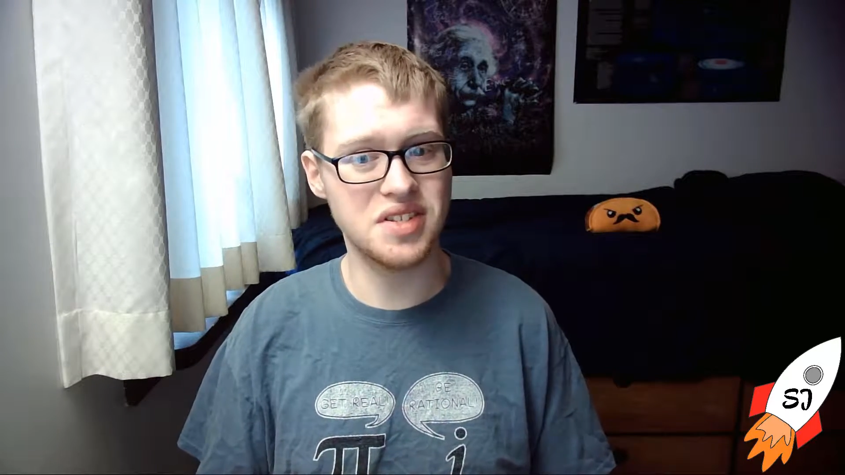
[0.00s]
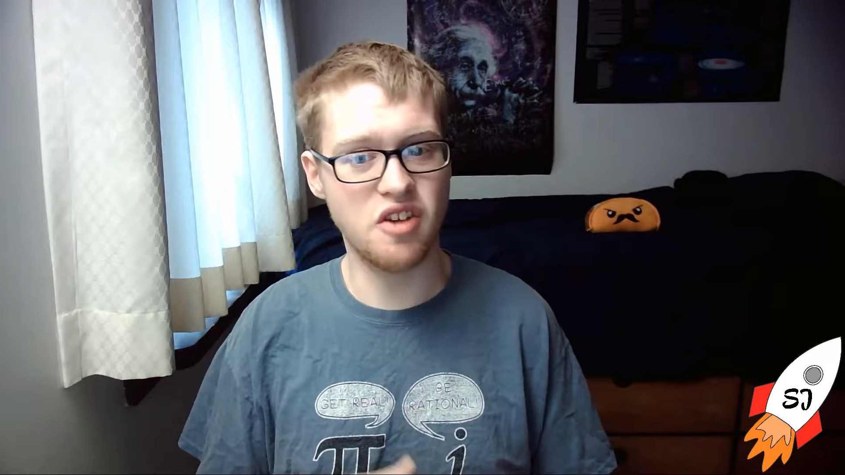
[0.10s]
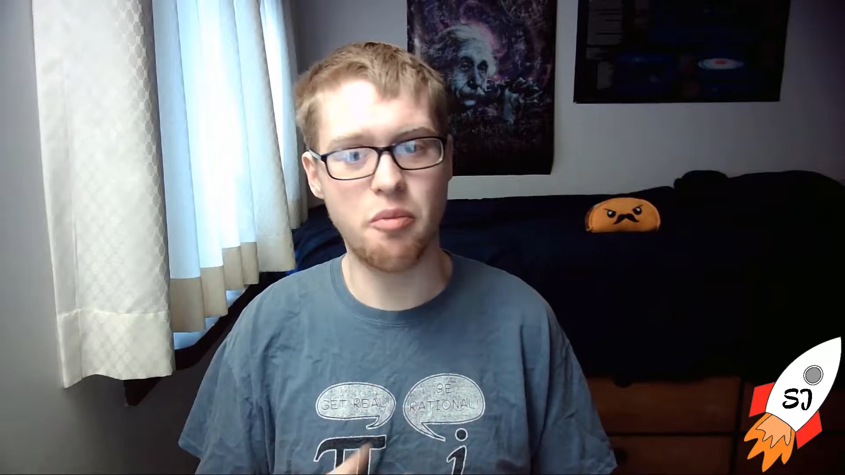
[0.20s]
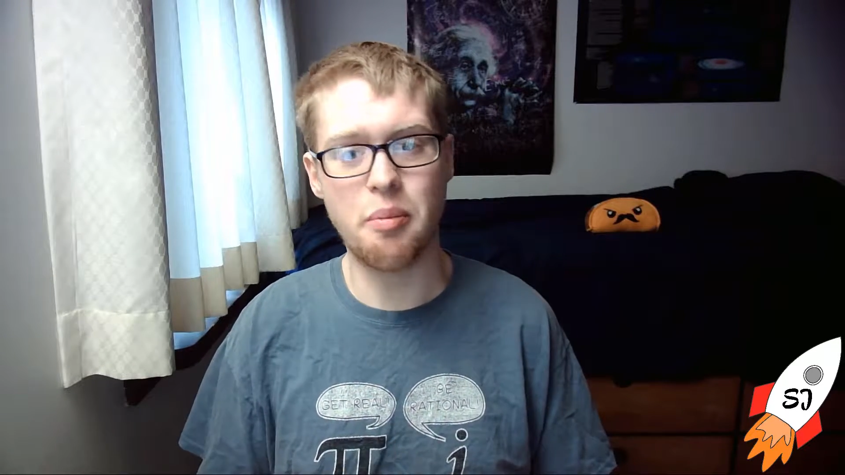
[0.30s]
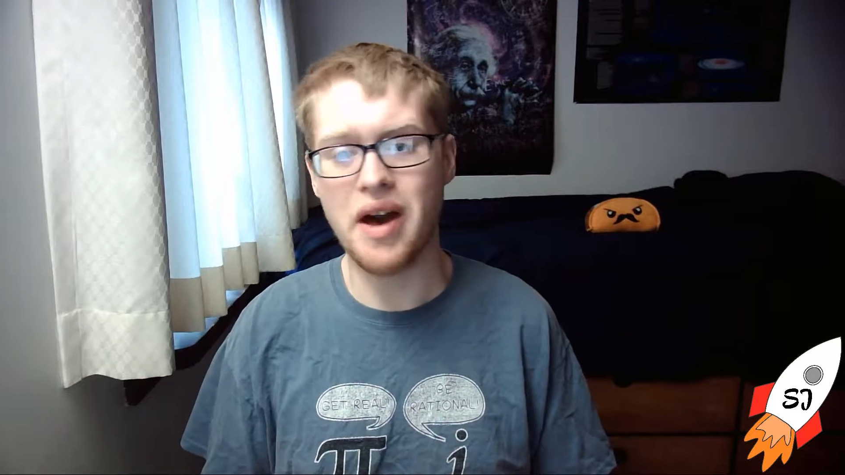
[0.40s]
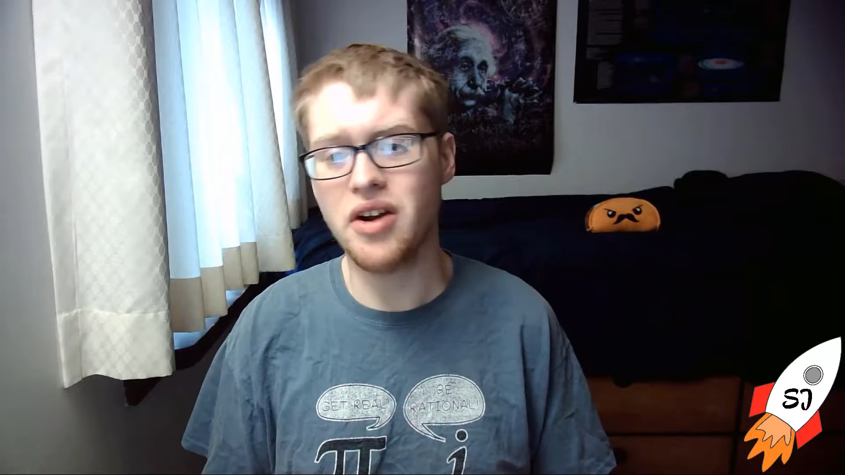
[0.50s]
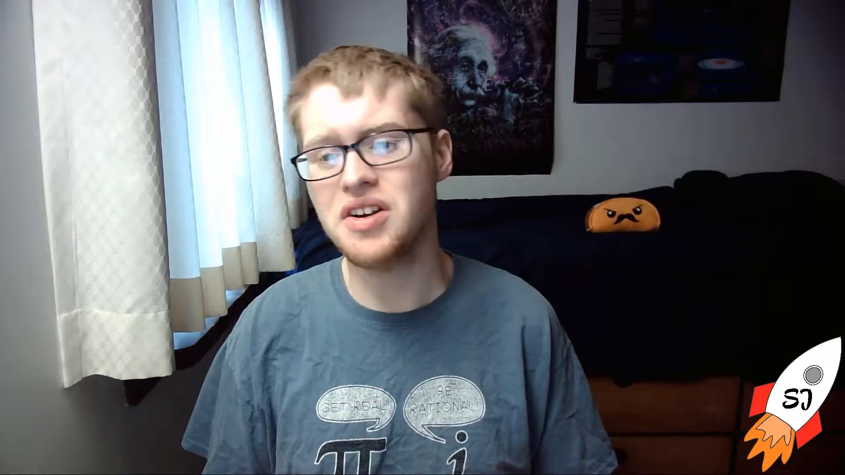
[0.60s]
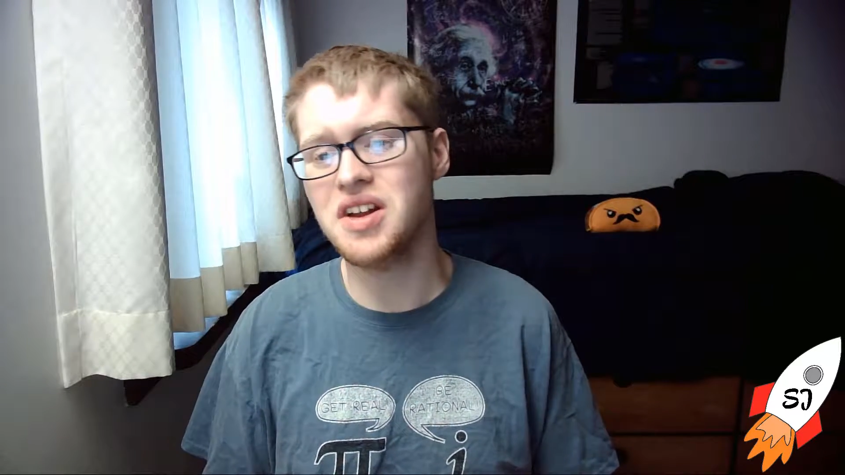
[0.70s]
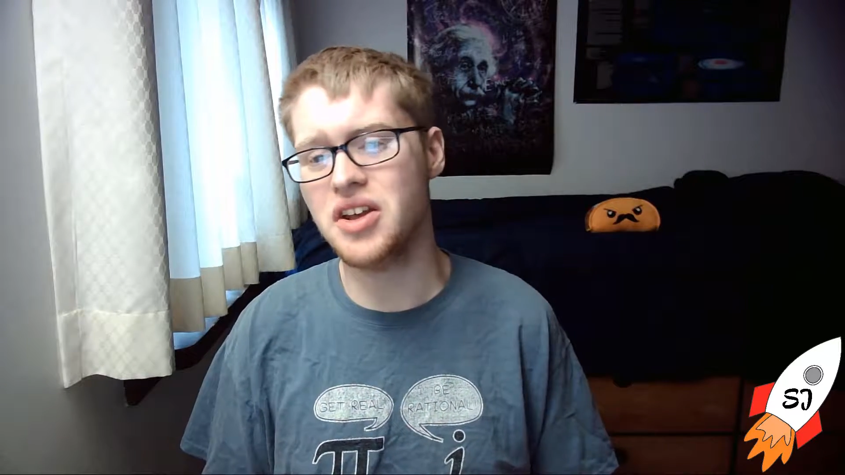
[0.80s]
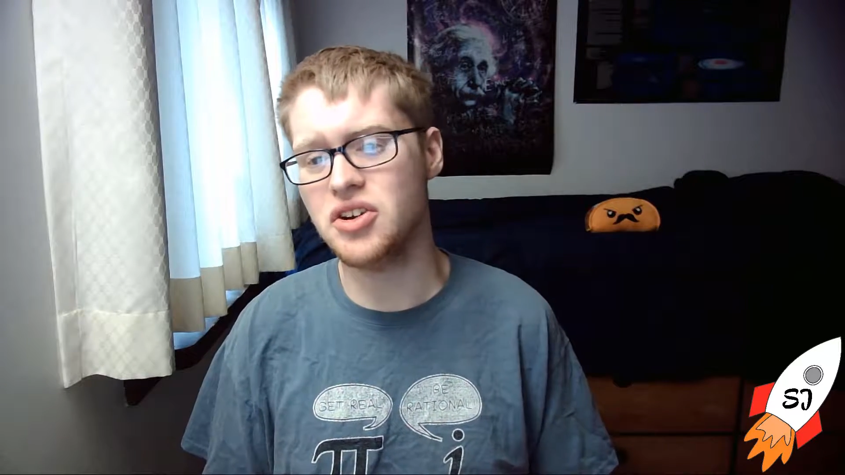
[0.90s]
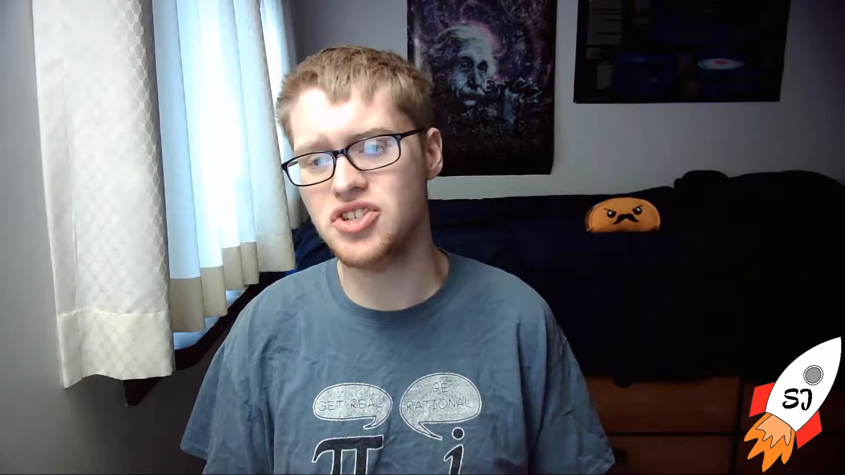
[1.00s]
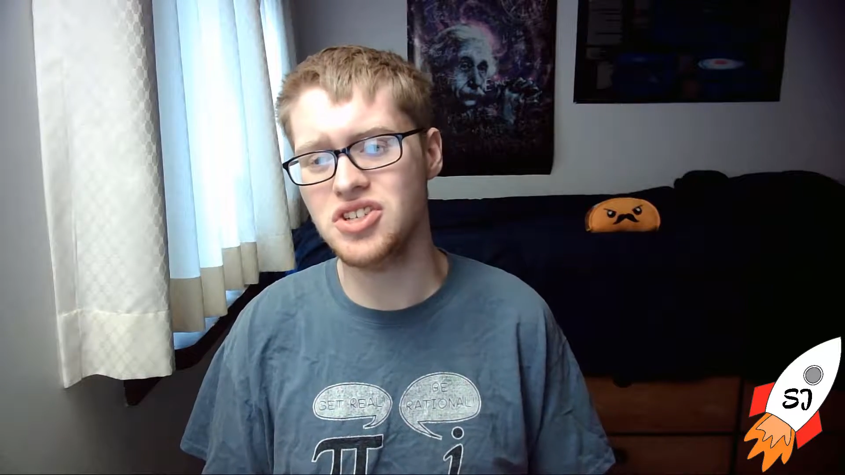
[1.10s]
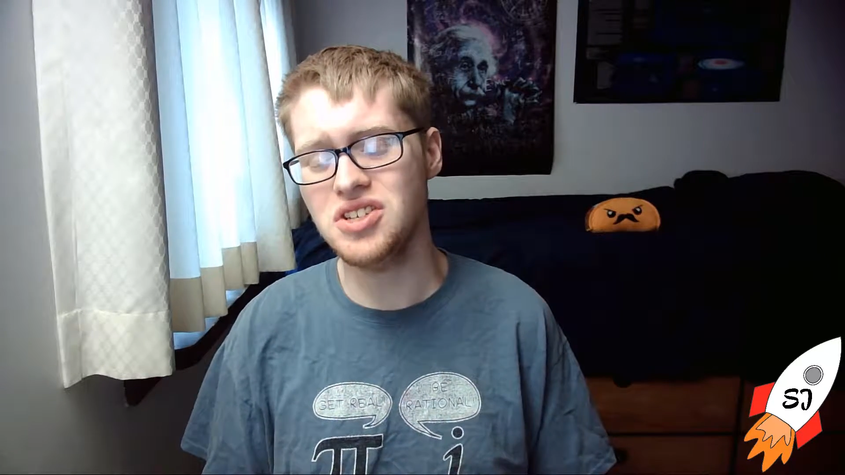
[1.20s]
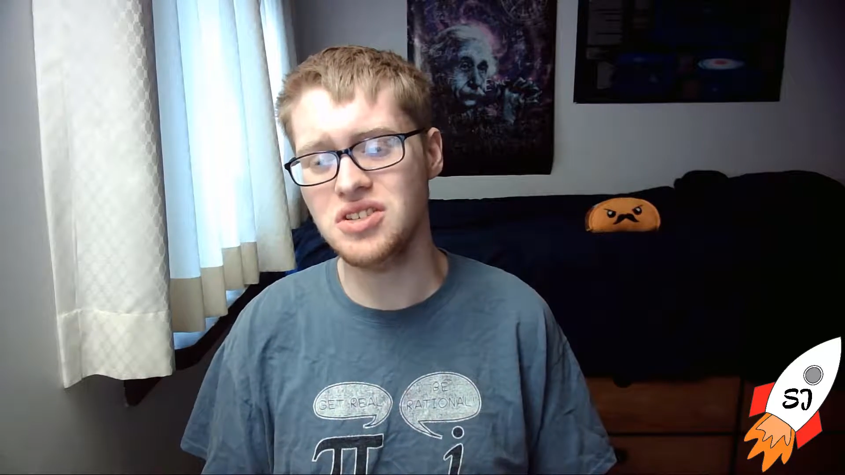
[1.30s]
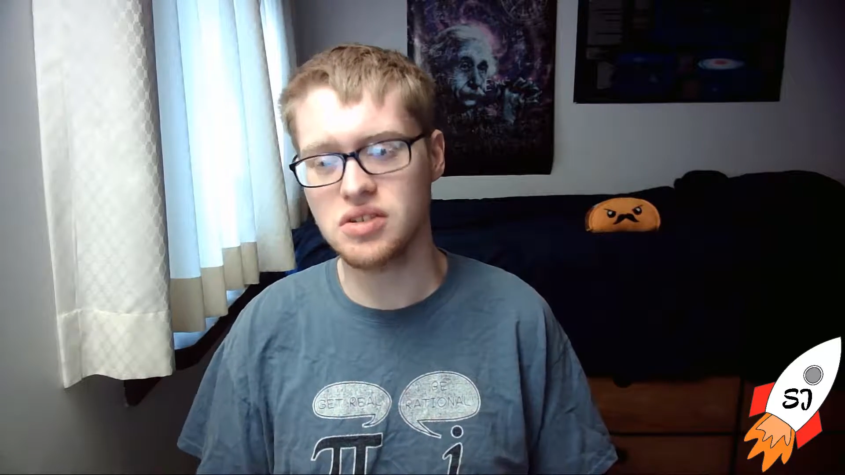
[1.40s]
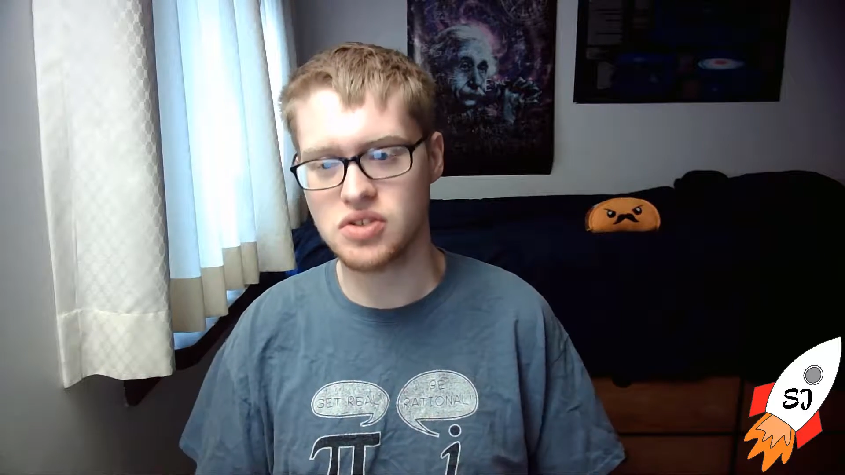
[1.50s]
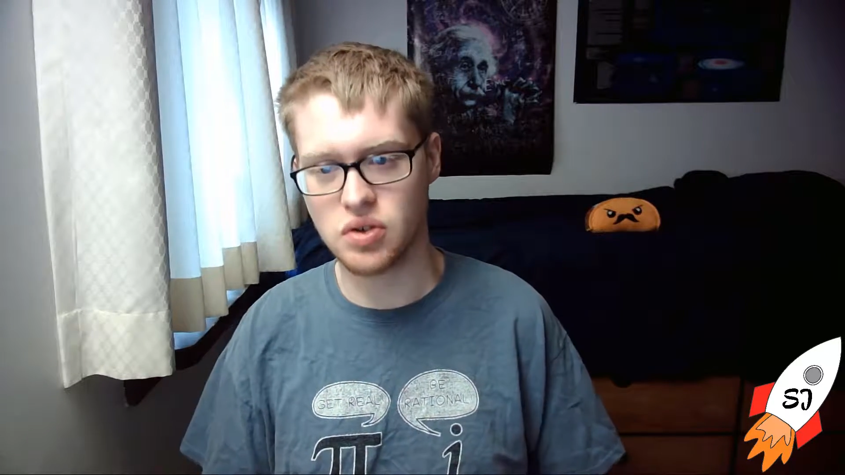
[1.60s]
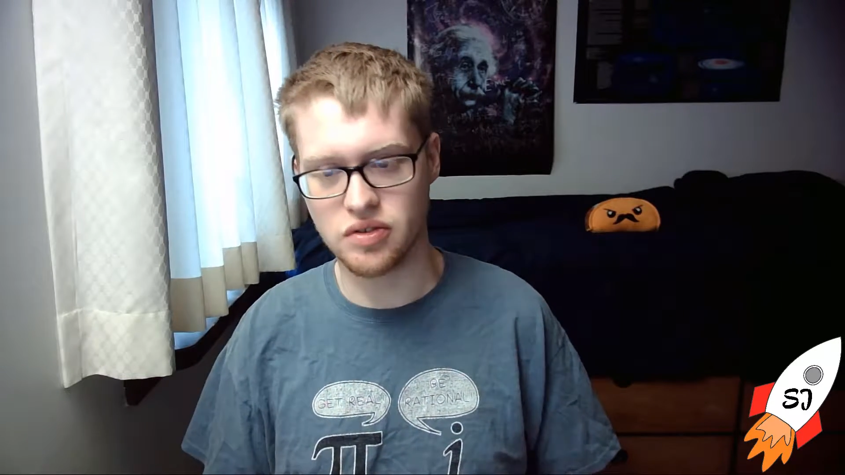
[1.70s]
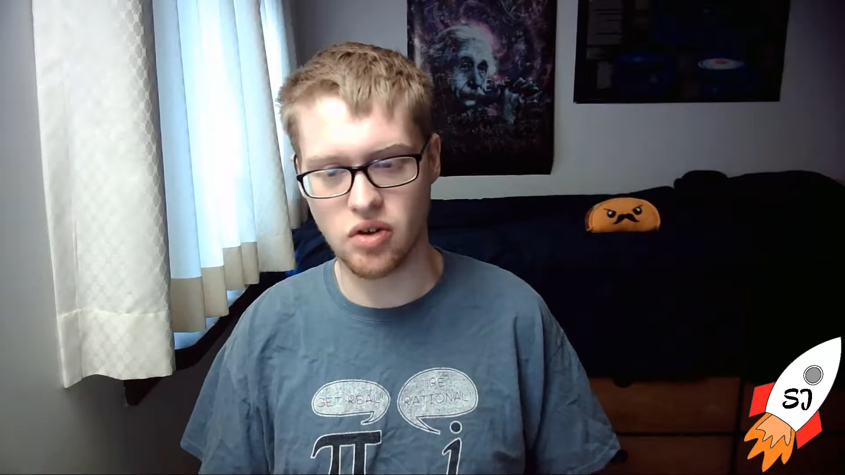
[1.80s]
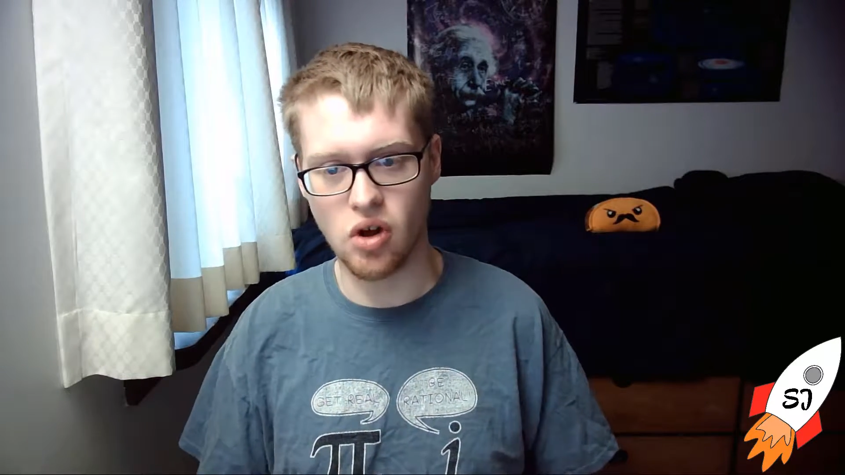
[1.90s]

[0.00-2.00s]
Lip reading: of matter and energy sort of